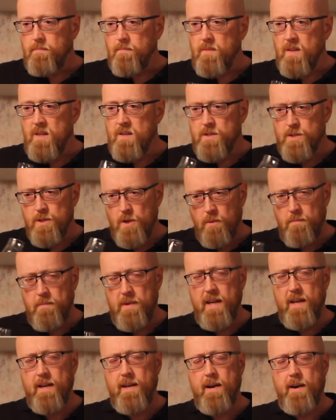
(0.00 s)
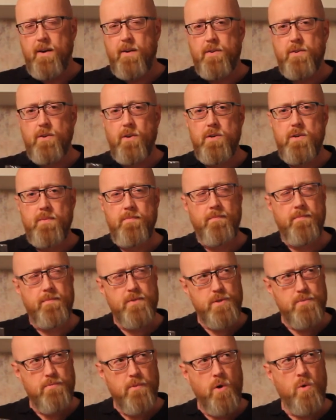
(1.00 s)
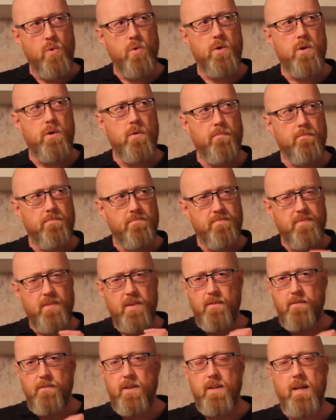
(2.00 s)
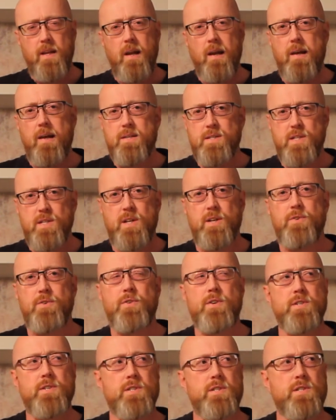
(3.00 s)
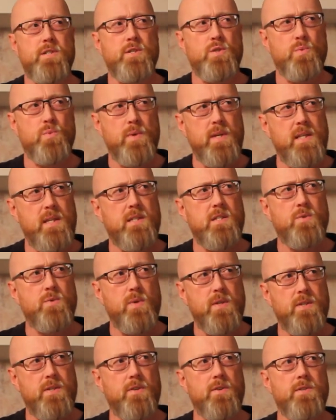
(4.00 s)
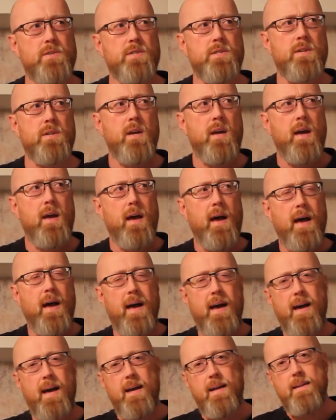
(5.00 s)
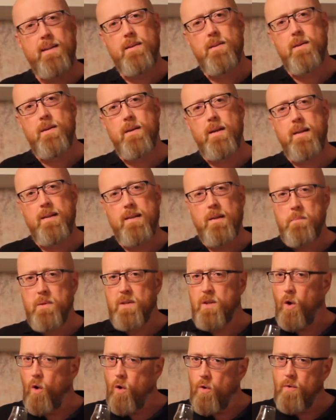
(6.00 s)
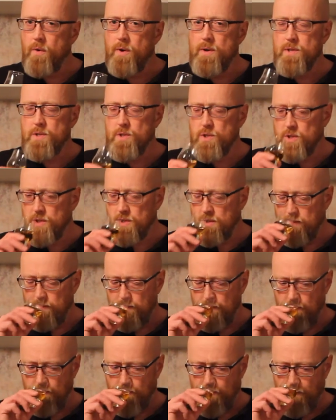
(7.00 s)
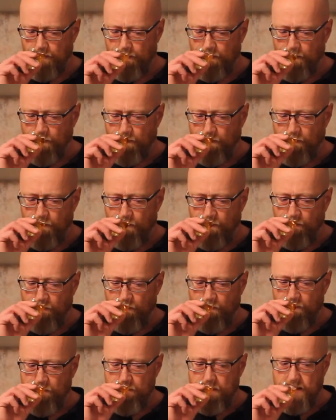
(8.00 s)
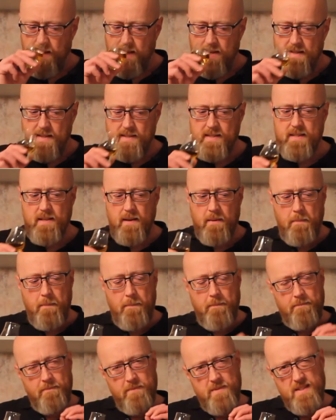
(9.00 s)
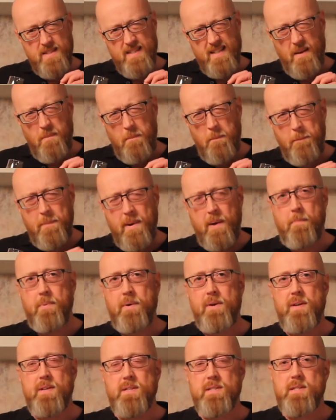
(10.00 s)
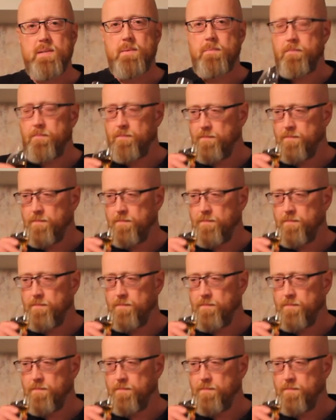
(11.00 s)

So main character, smoke, vanilla, citrus, sweeters, and a little bit orange, and some pepperiness.